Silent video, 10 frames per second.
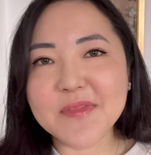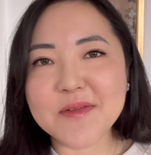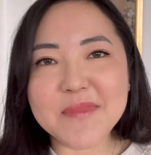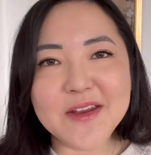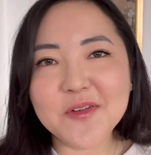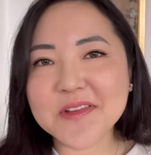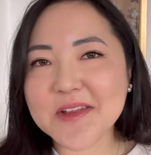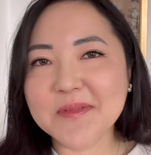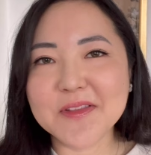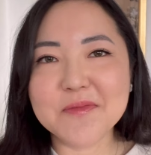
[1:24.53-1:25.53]
It may not
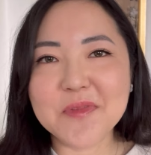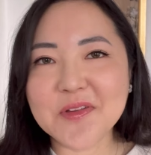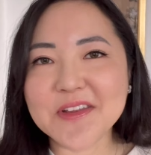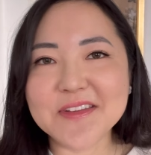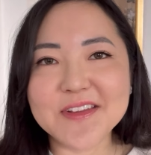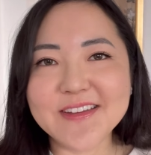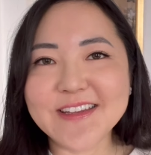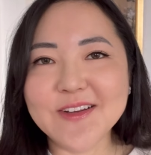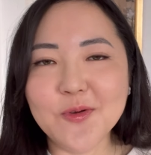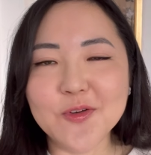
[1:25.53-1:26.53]
seem like the most
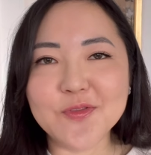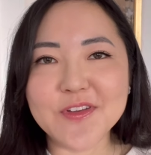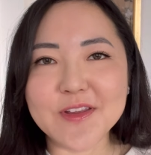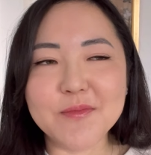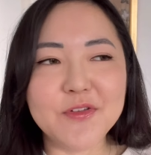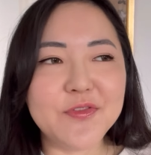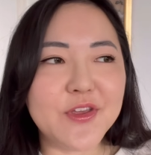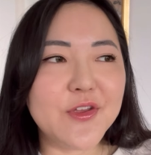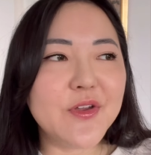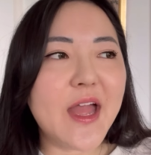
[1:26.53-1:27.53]
exciting launch for some of
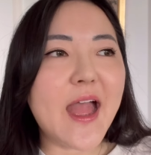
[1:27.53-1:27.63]
you.